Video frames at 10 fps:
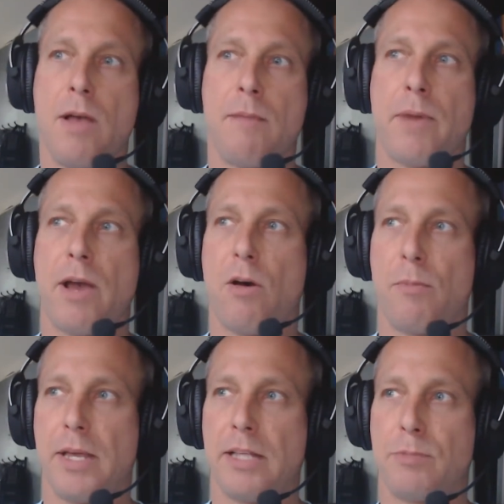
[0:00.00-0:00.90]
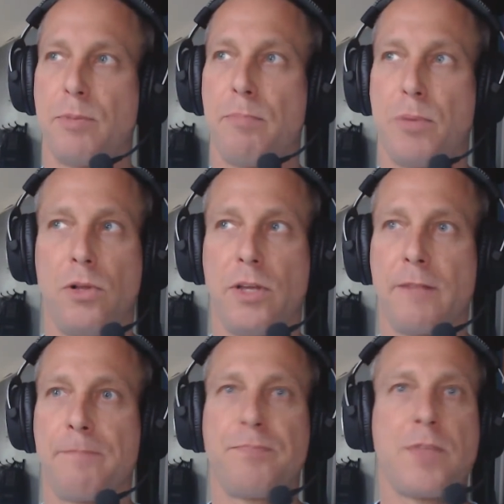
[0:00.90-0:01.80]
by all means. But
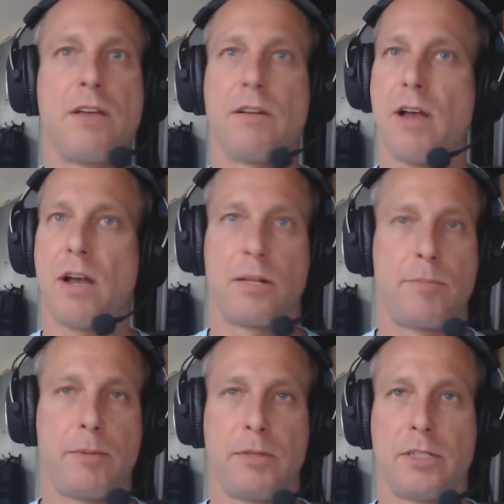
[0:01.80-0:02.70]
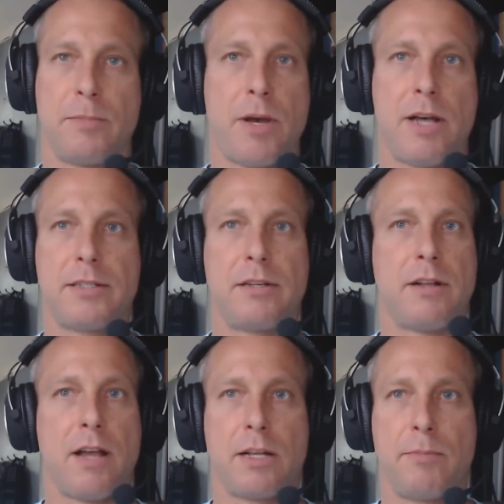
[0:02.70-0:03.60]
Bullion, you're not going to be able to deposit, you're
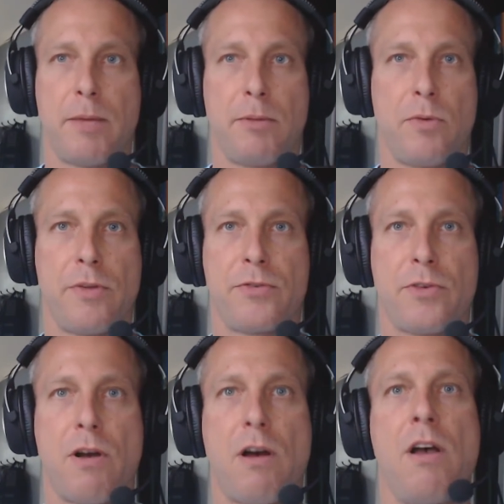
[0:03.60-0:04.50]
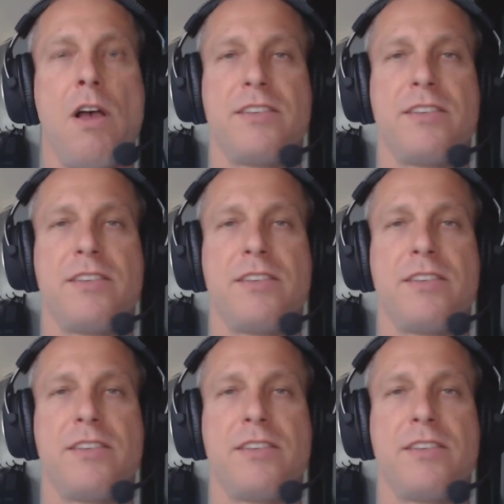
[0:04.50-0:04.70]
not going to be able to withdraw.